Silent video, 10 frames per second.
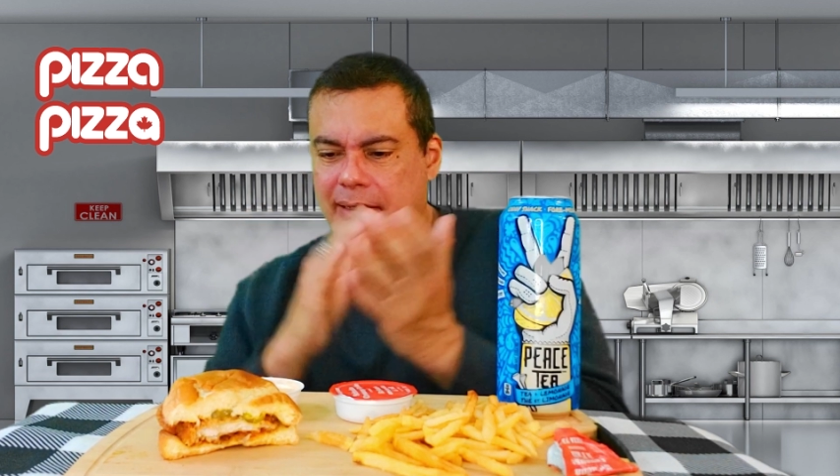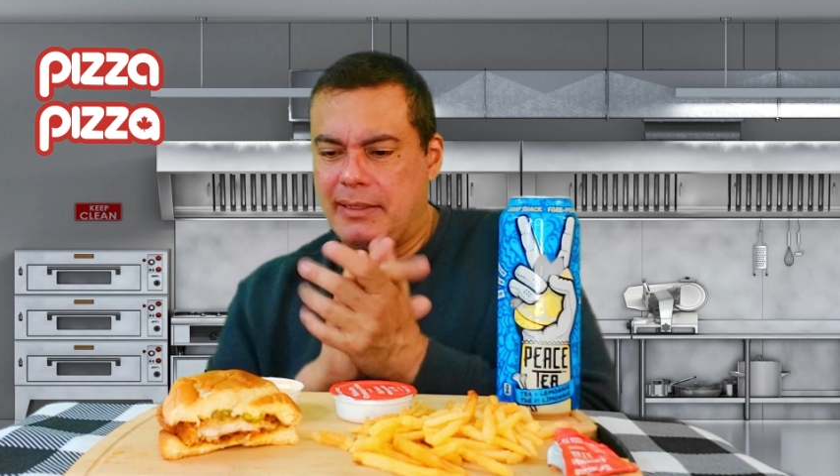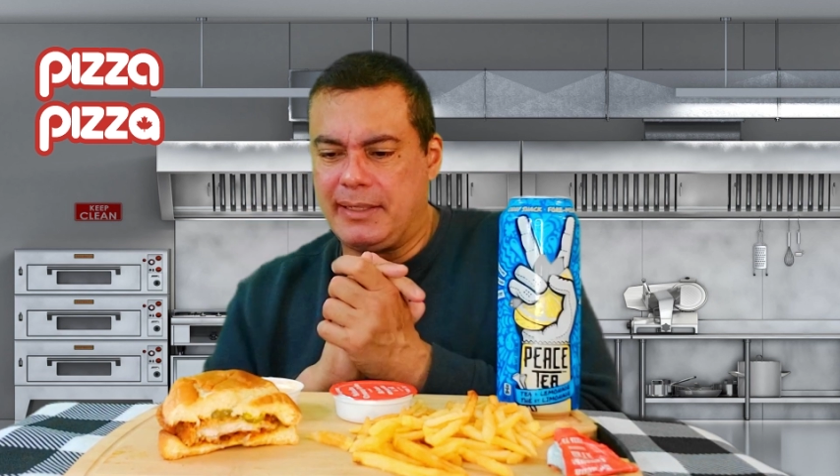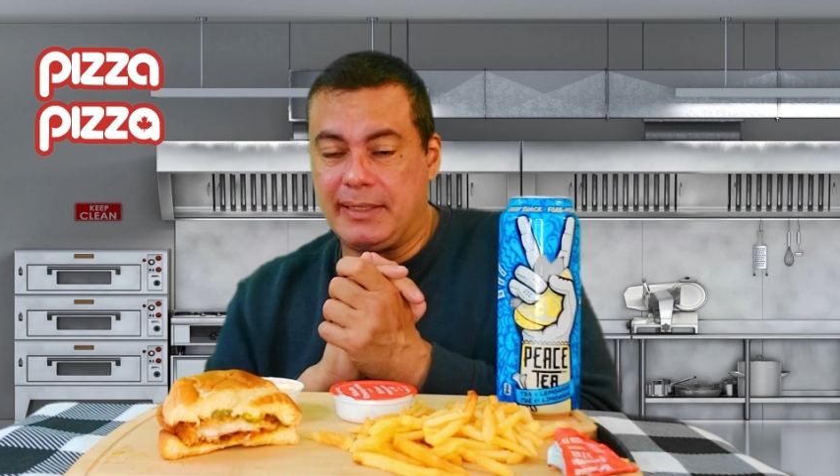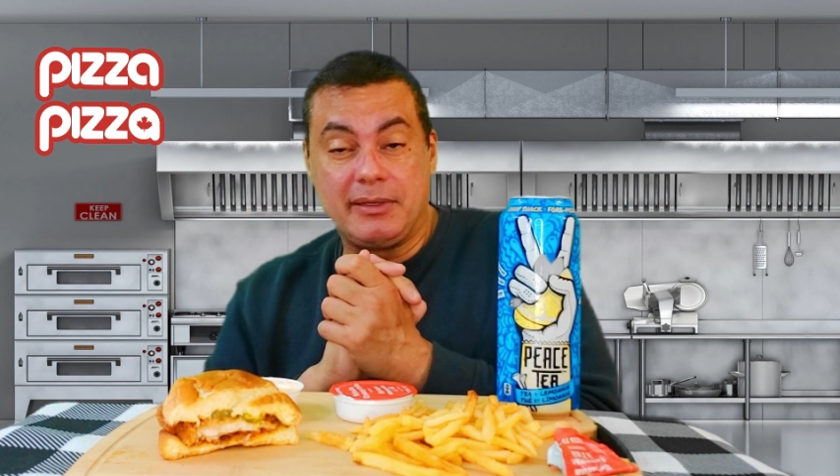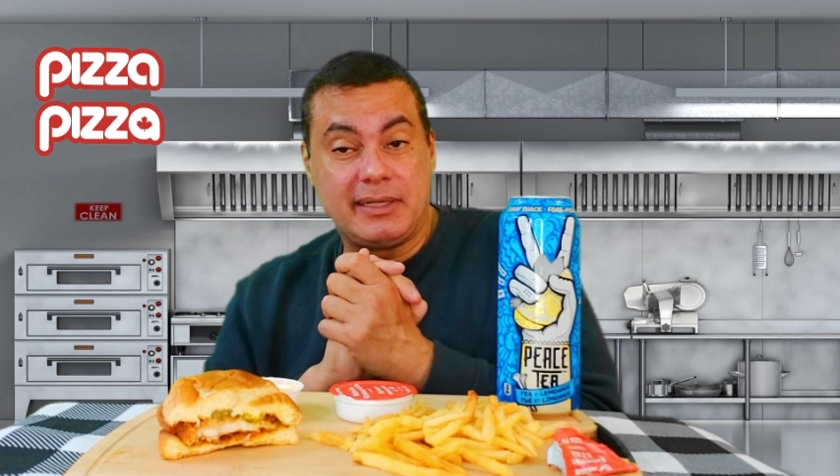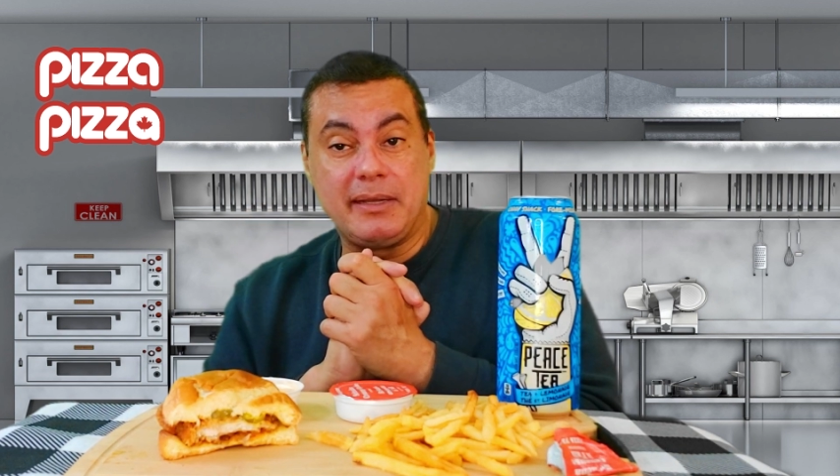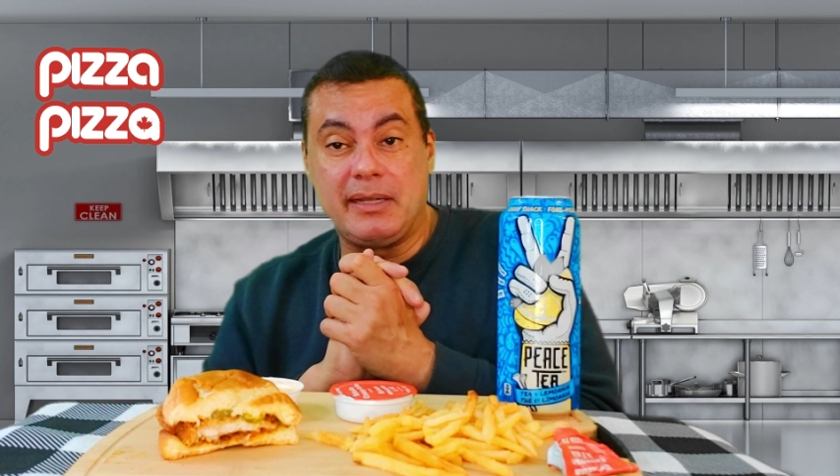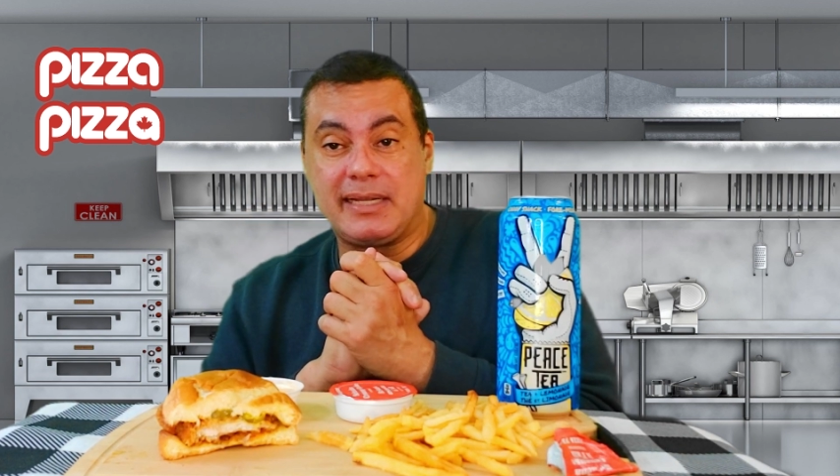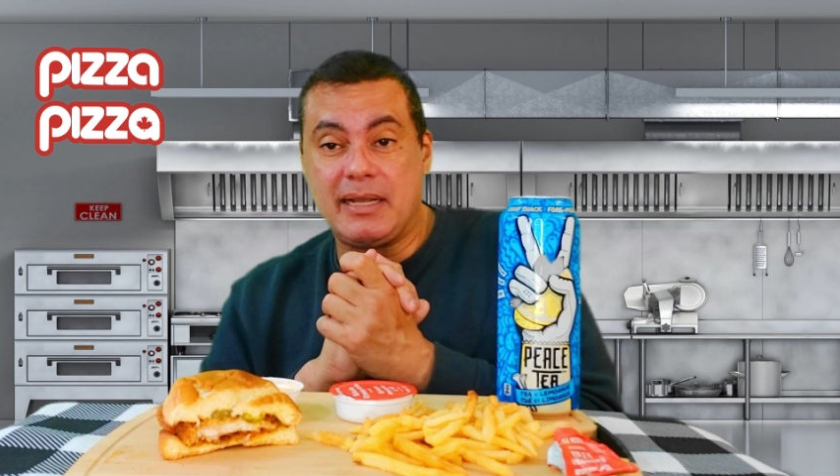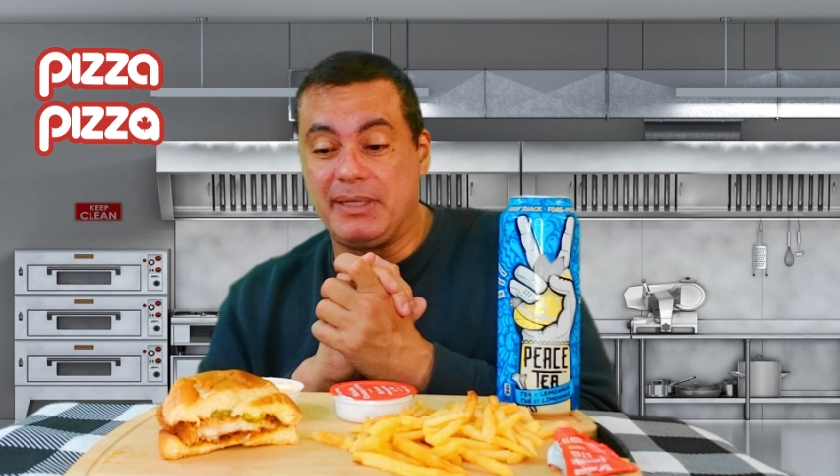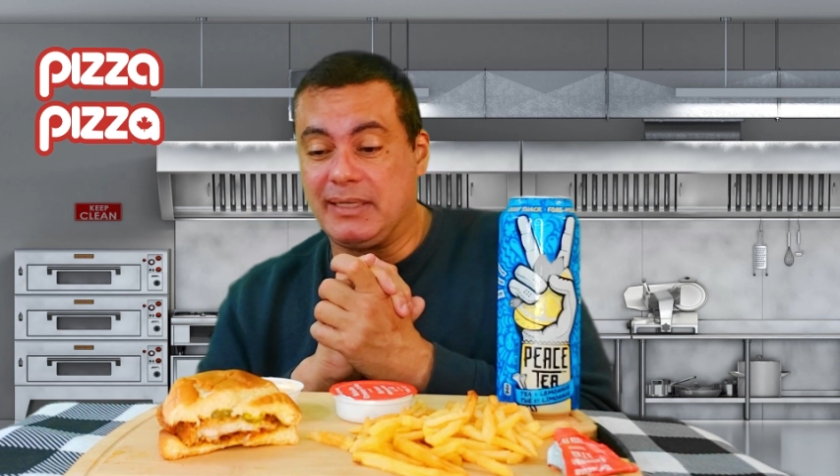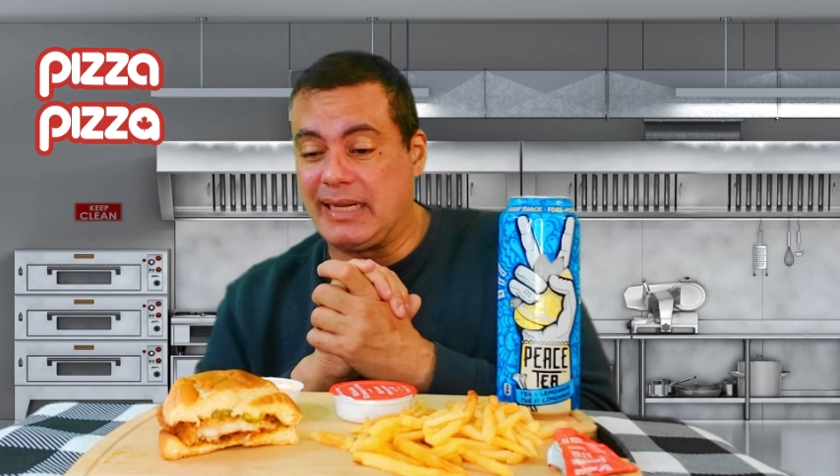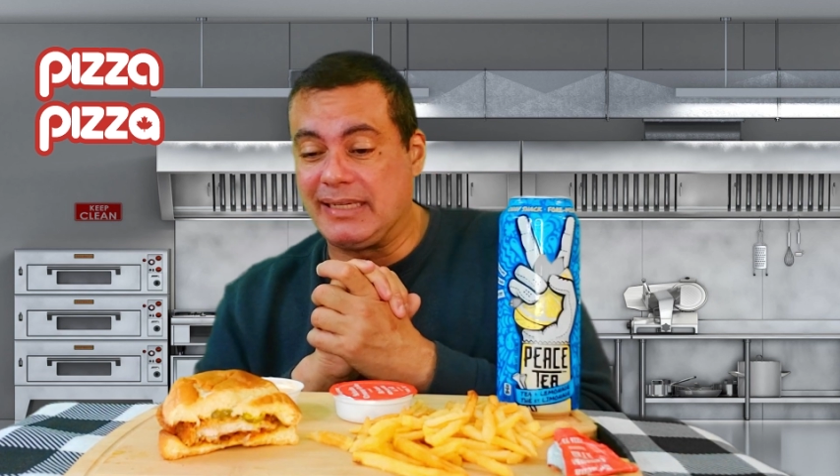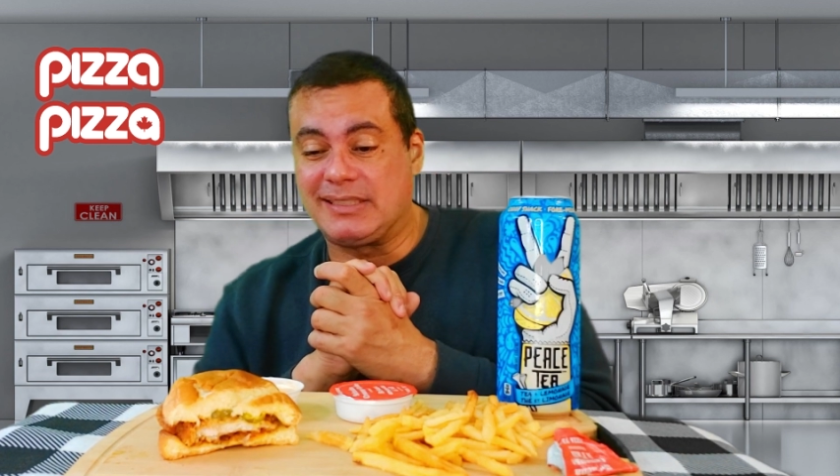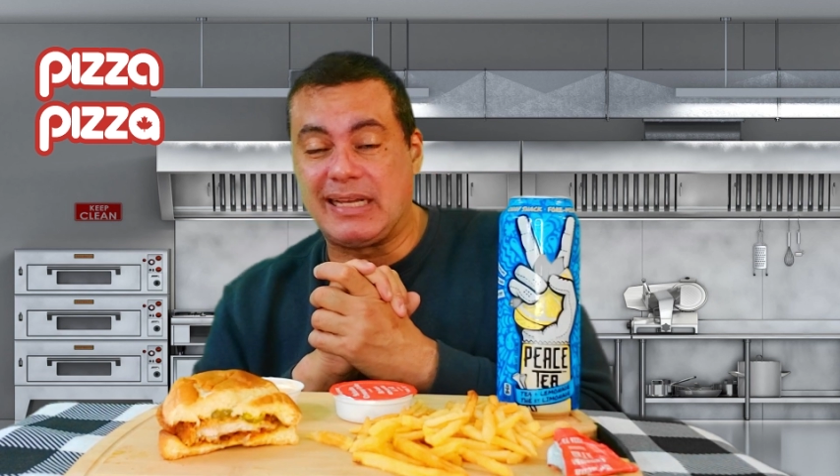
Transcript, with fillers: It came in a nice